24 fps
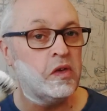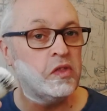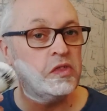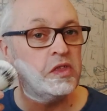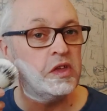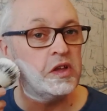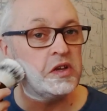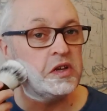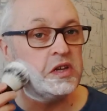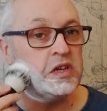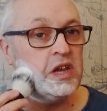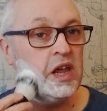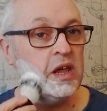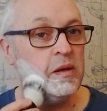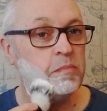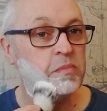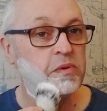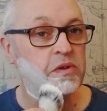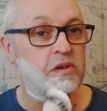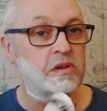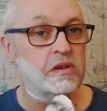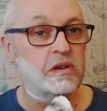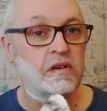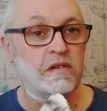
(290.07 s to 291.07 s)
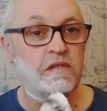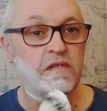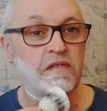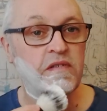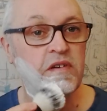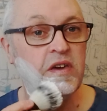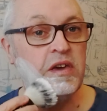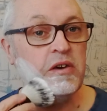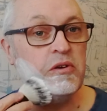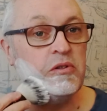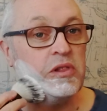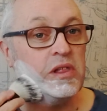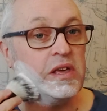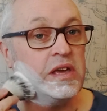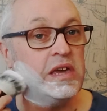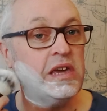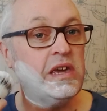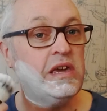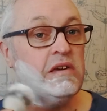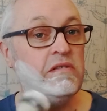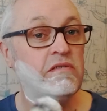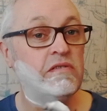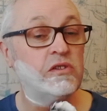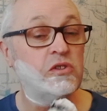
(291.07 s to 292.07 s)
the tips feel
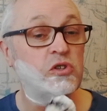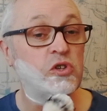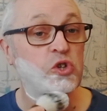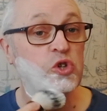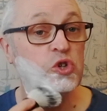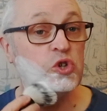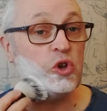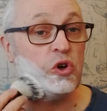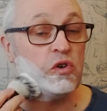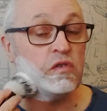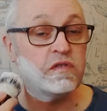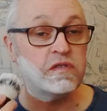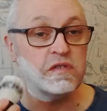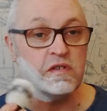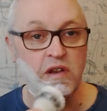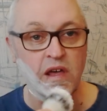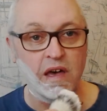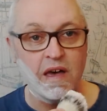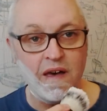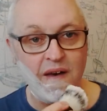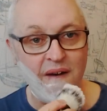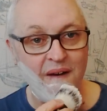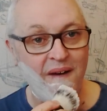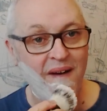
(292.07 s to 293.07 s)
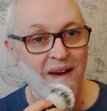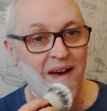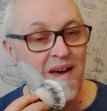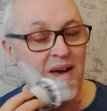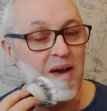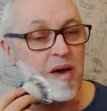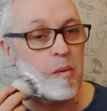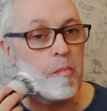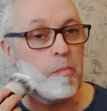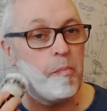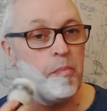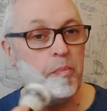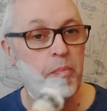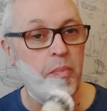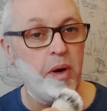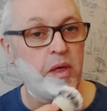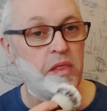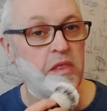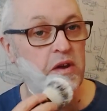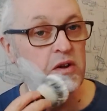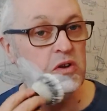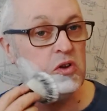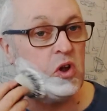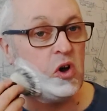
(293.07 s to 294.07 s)
even softer,
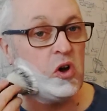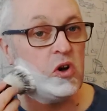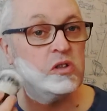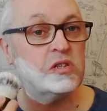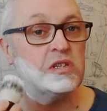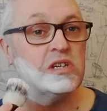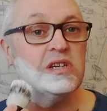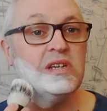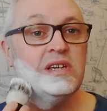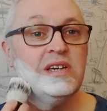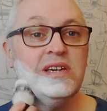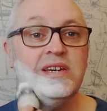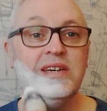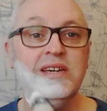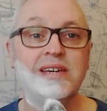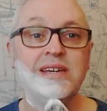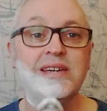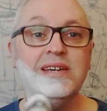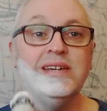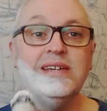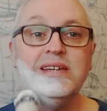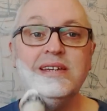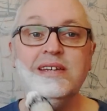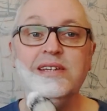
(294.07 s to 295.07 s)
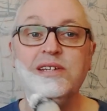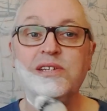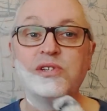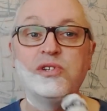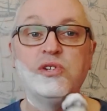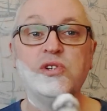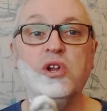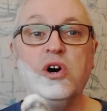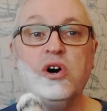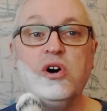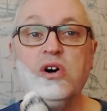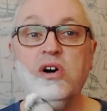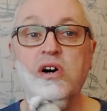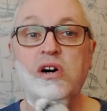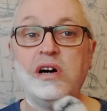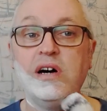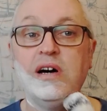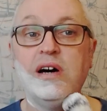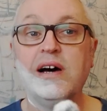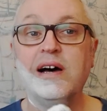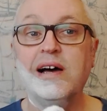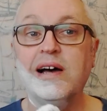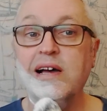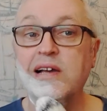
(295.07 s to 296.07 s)
but the knot is not
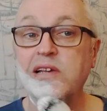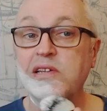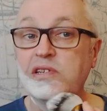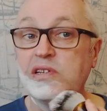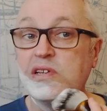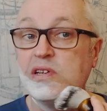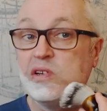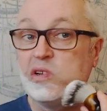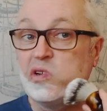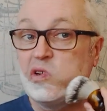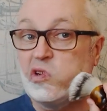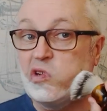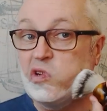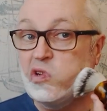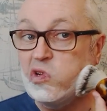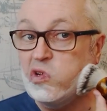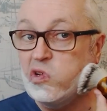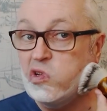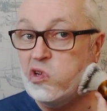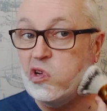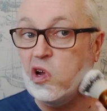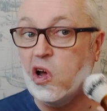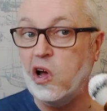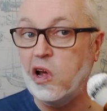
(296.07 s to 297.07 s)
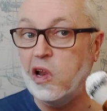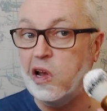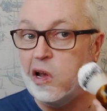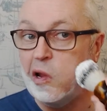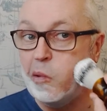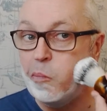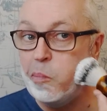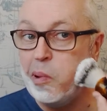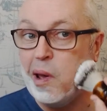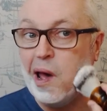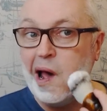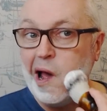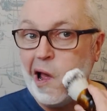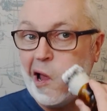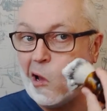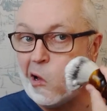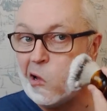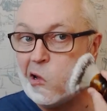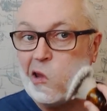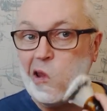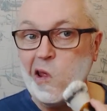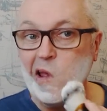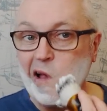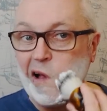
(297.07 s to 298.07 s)
as tightly
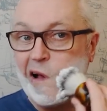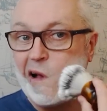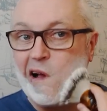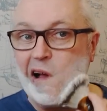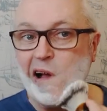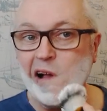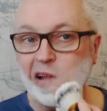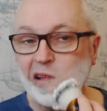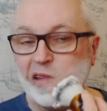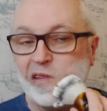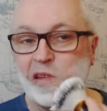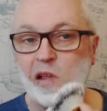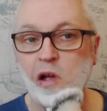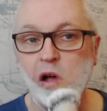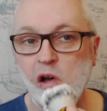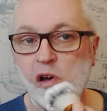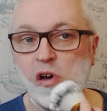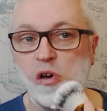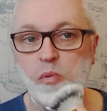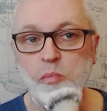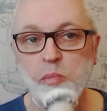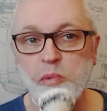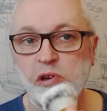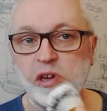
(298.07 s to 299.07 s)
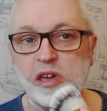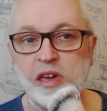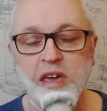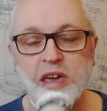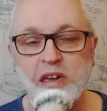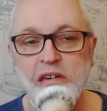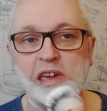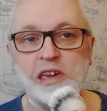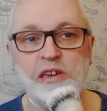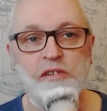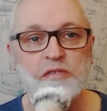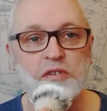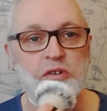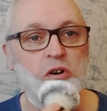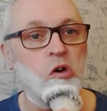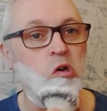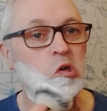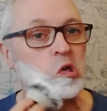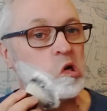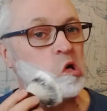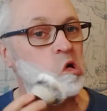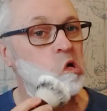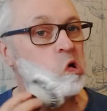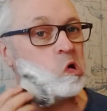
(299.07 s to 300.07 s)
packed as the Omega Evo.
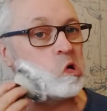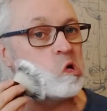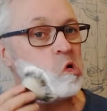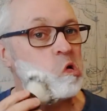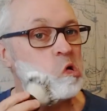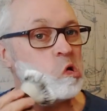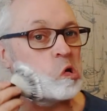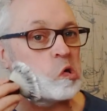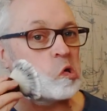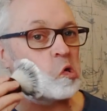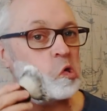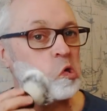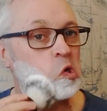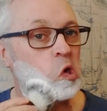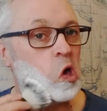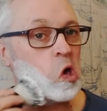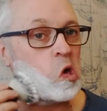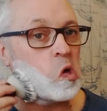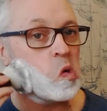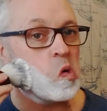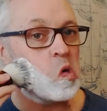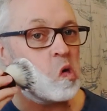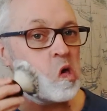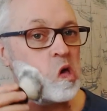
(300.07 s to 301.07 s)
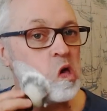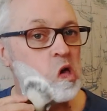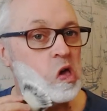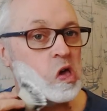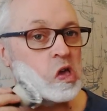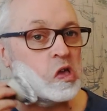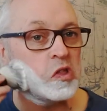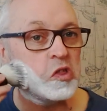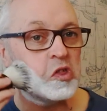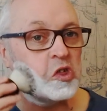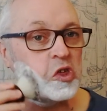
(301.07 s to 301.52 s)
So it